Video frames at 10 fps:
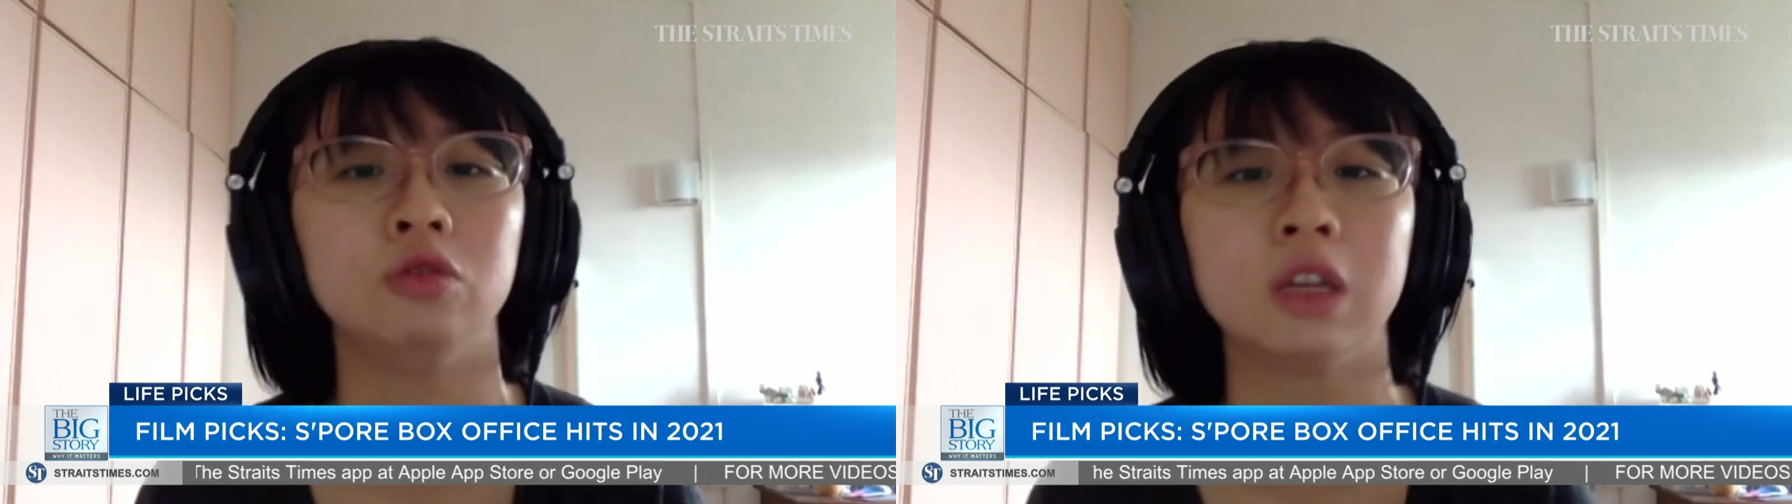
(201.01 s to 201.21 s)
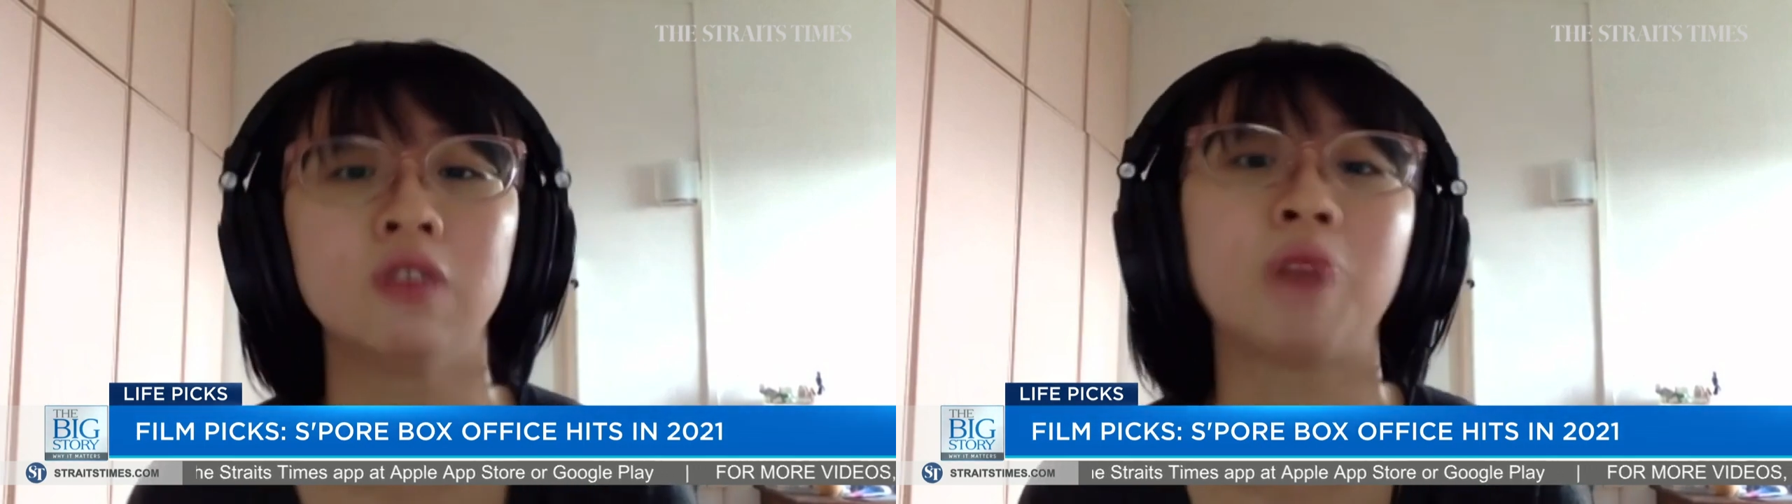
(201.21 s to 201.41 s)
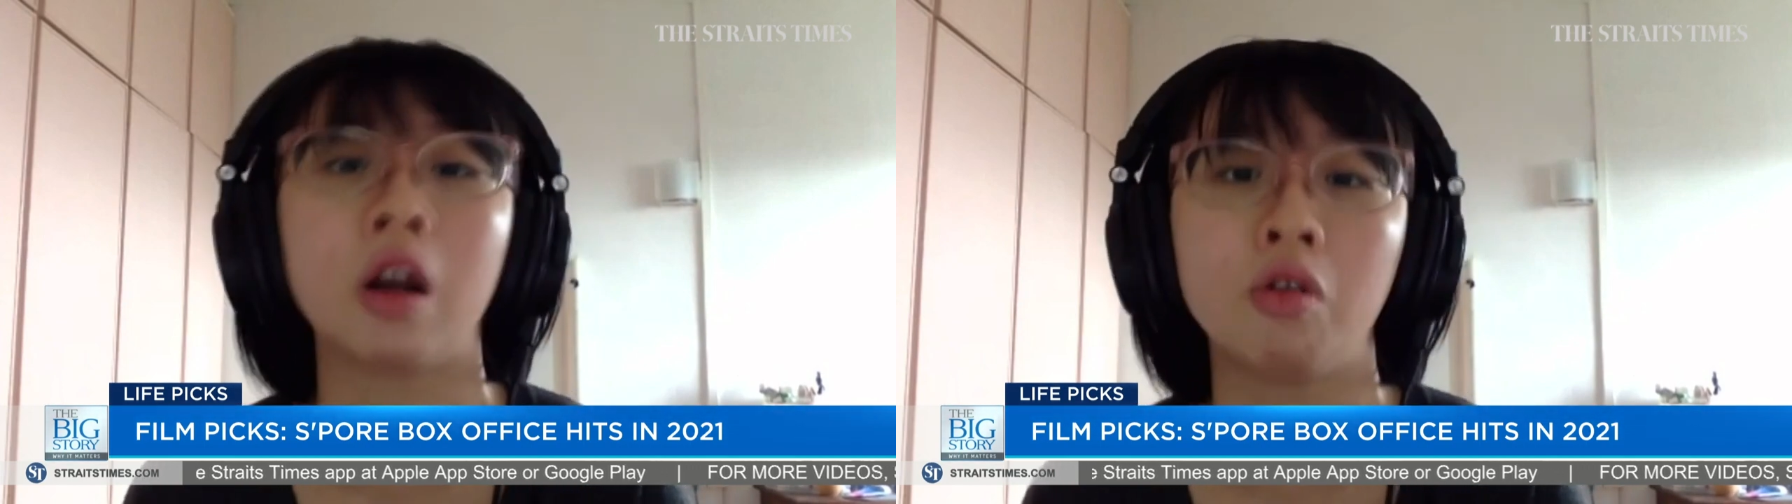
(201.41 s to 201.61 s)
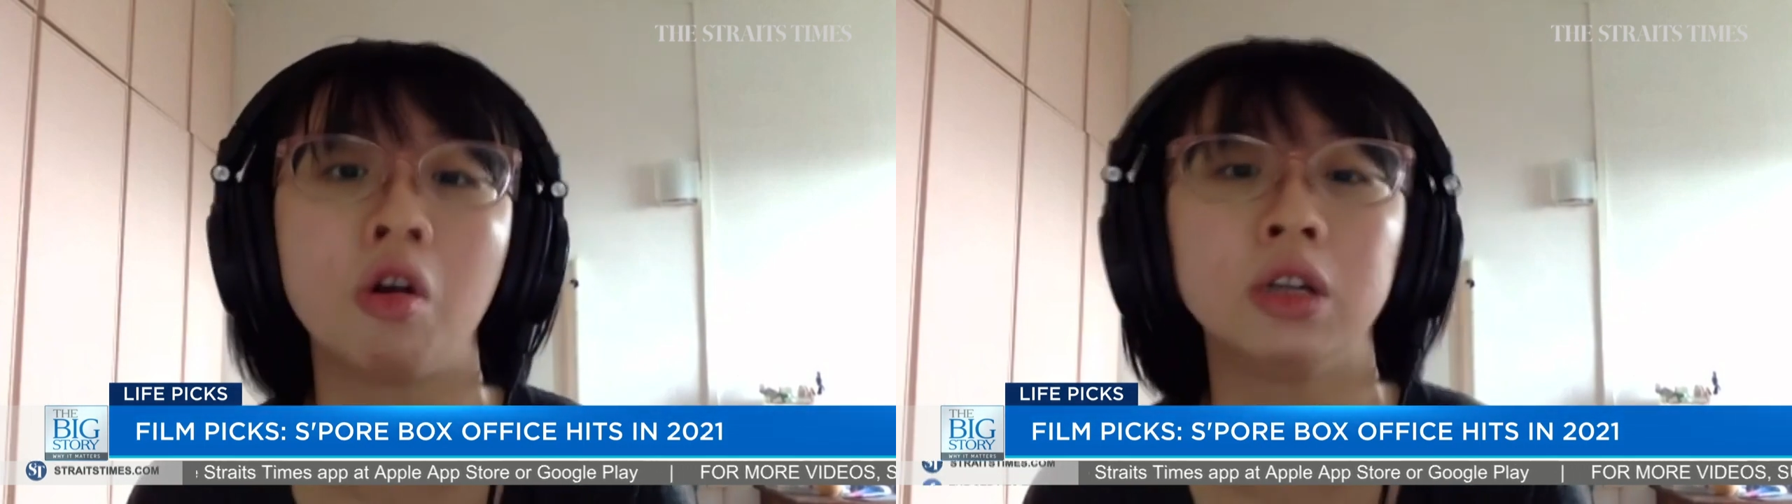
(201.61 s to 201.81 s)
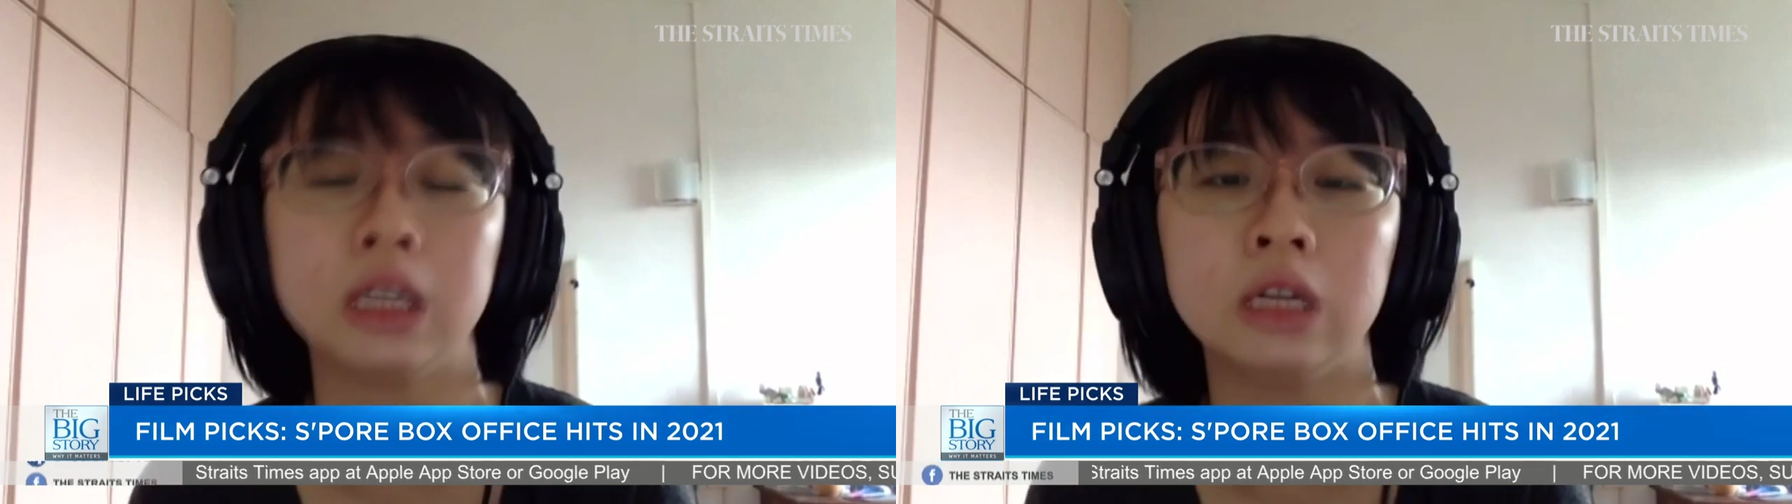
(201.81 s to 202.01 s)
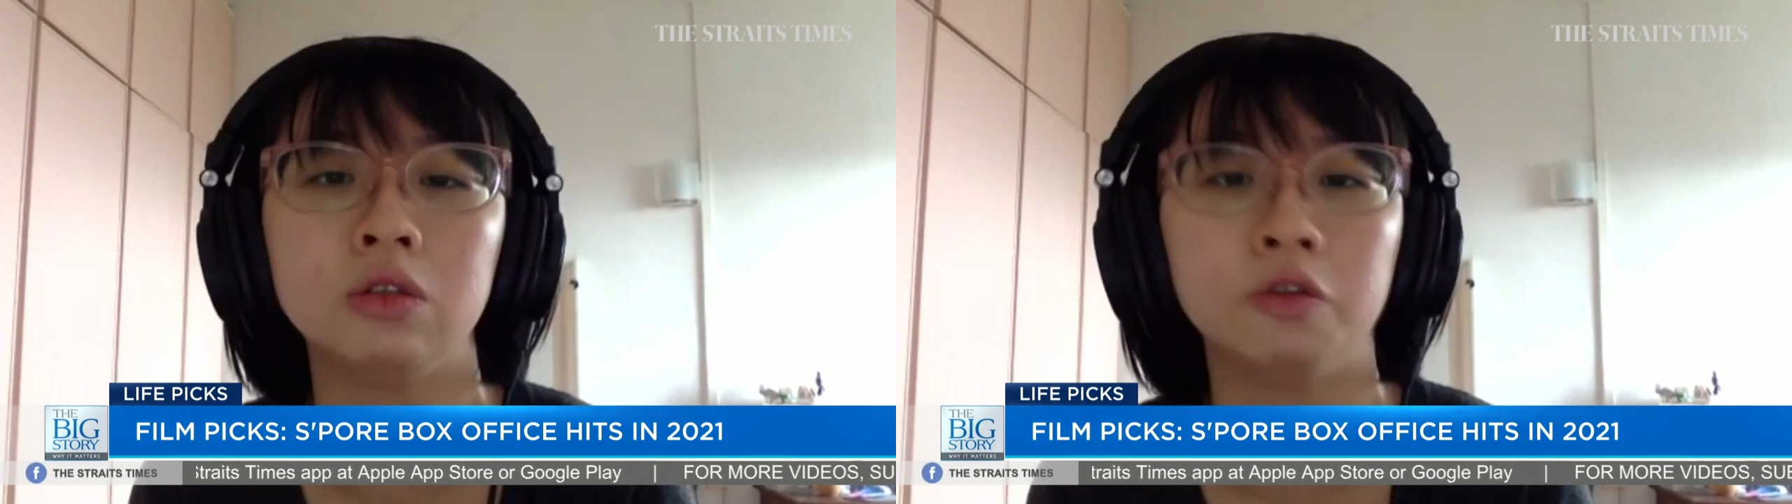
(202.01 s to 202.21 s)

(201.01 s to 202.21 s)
give priority to